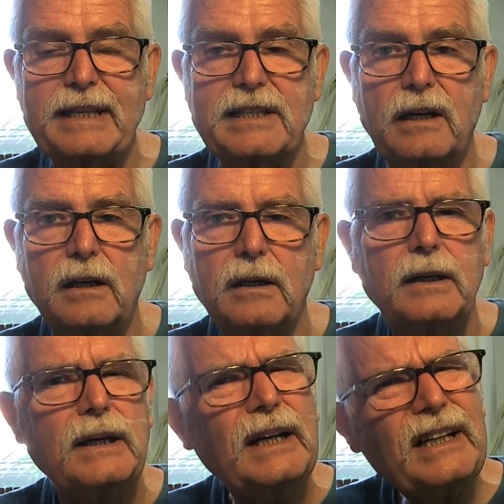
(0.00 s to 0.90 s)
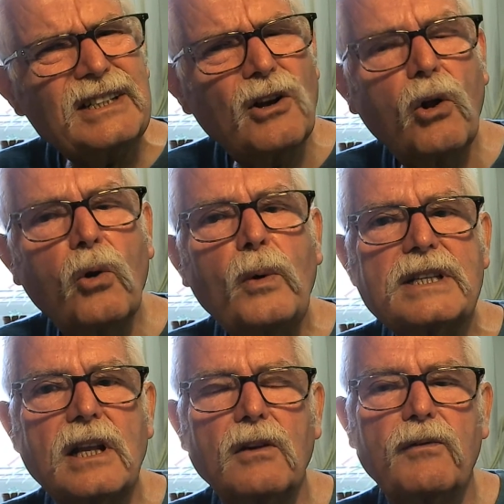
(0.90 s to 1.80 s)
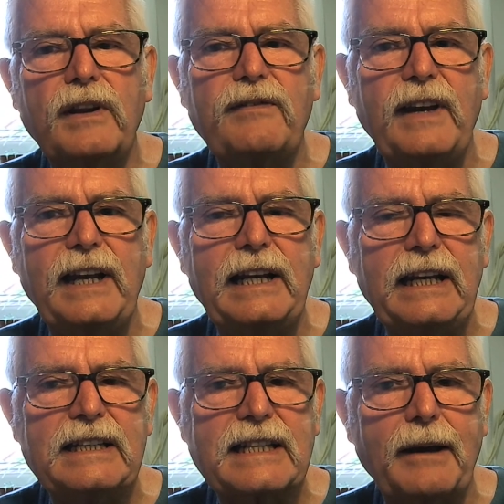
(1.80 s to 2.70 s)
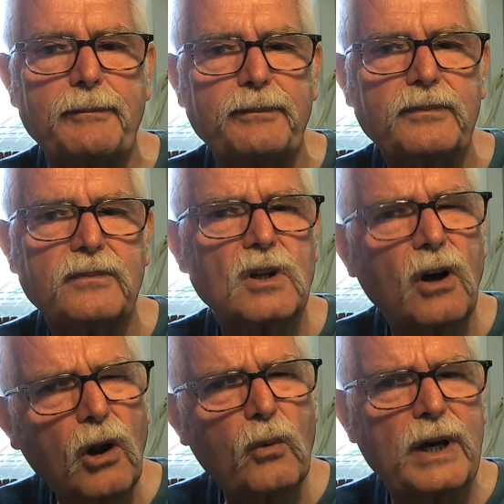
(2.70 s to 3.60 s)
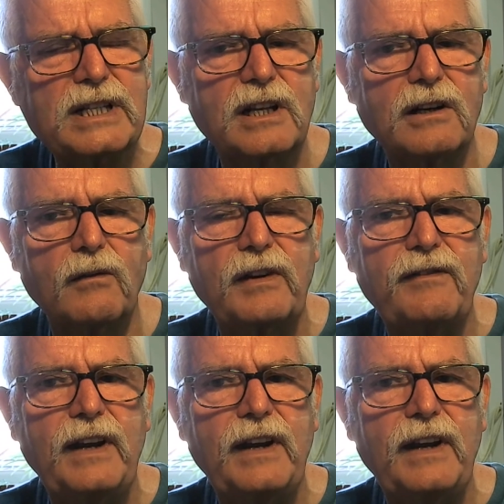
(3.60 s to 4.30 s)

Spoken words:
better. And it's always a lovely feeling, is that? Always a lovely